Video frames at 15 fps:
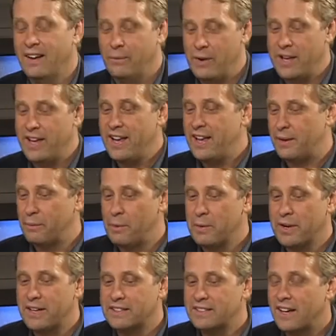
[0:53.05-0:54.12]
We can. What we're
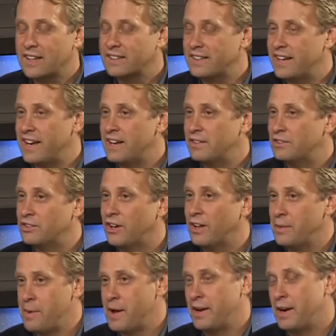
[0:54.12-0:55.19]
going to talk today is
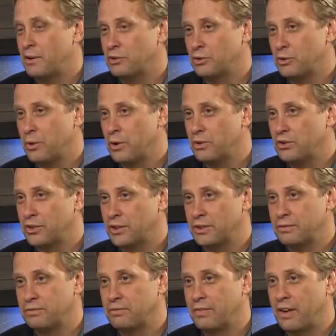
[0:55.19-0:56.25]
all about how scores are,
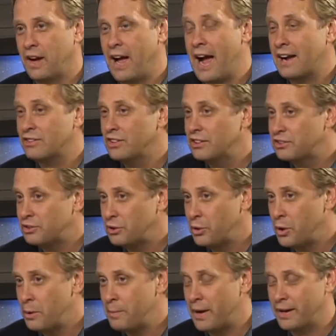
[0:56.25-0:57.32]
access to
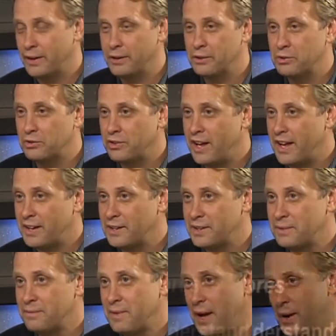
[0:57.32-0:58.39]
them, how to understand
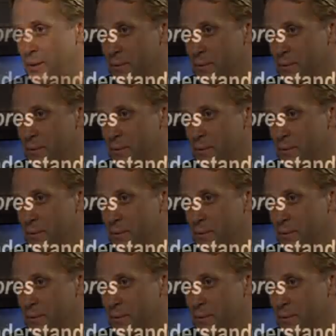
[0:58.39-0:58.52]
them, how to